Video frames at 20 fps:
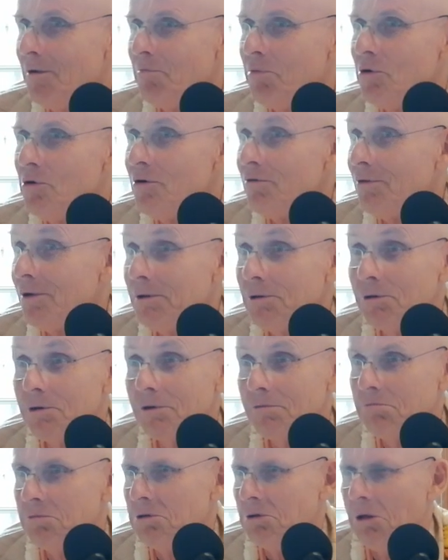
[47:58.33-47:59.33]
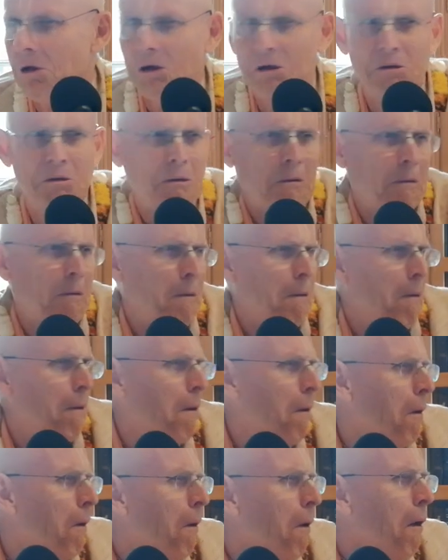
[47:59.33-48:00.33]
Then the poor will look at me like,
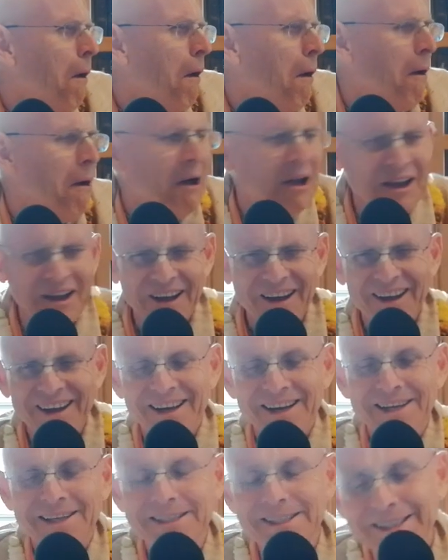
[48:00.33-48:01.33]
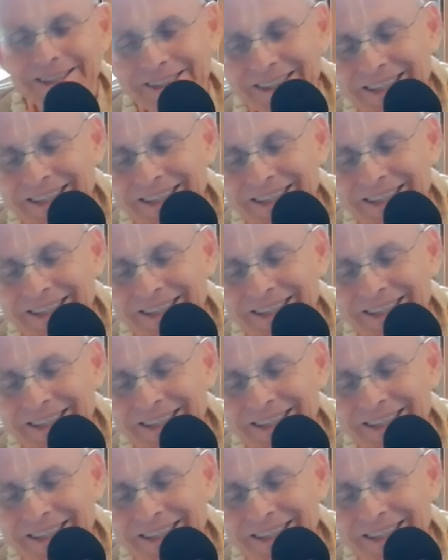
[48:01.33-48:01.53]
Huh?